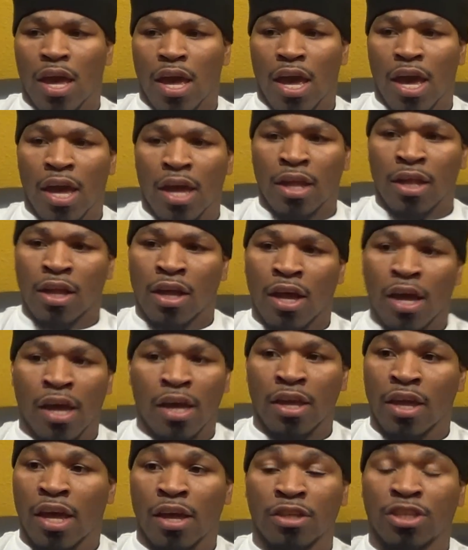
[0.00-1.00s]
and uh,
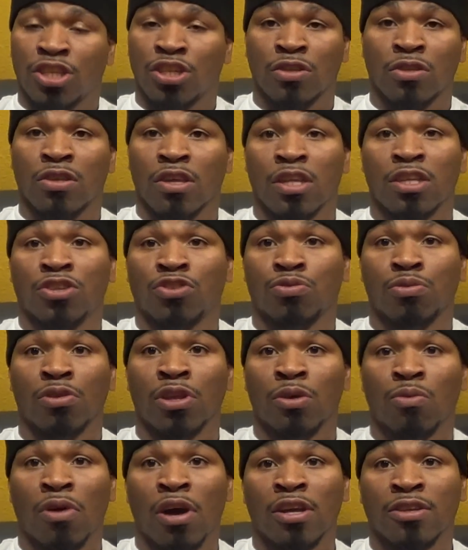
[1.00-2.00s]
it, it, just it
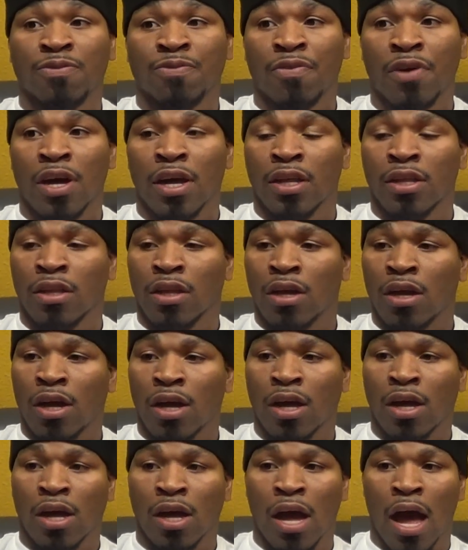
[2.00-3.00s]
truly was fun.
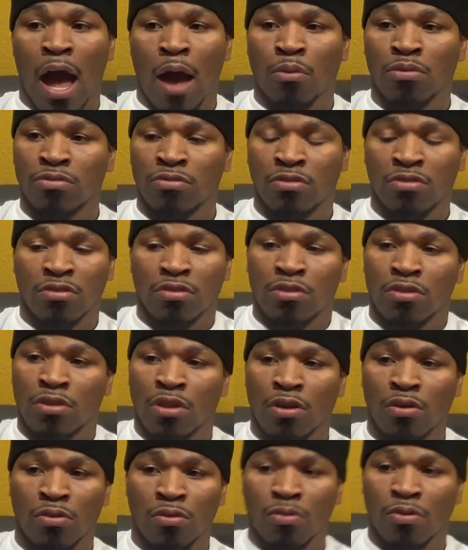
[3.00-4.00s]
Uh, I was you
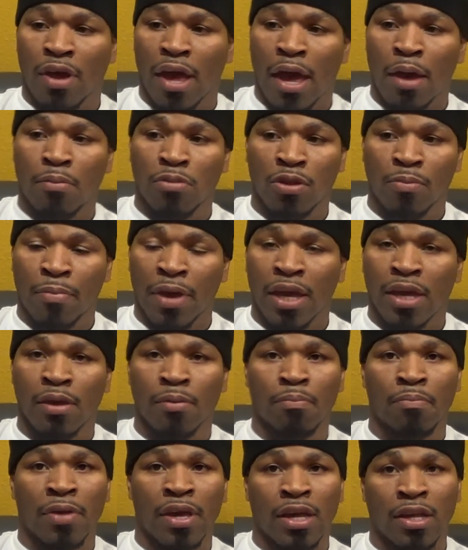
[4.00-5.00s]
know able to make
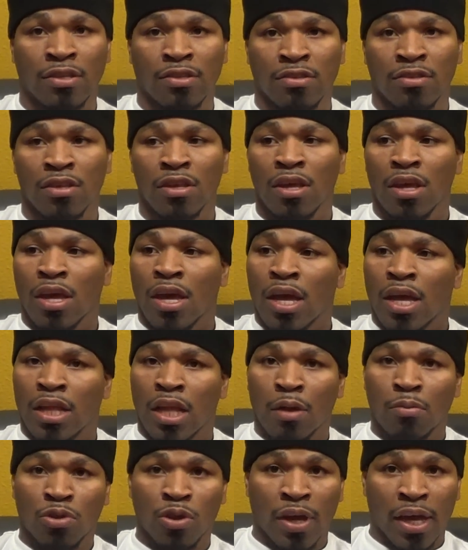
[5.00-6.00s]
him miss and
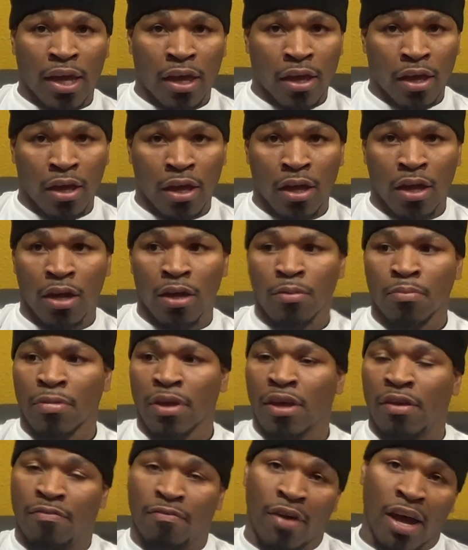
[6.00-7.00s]
able to hit him
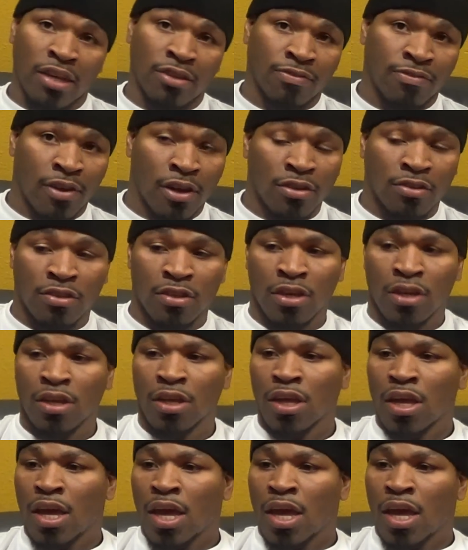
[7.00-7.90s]
and vice versa.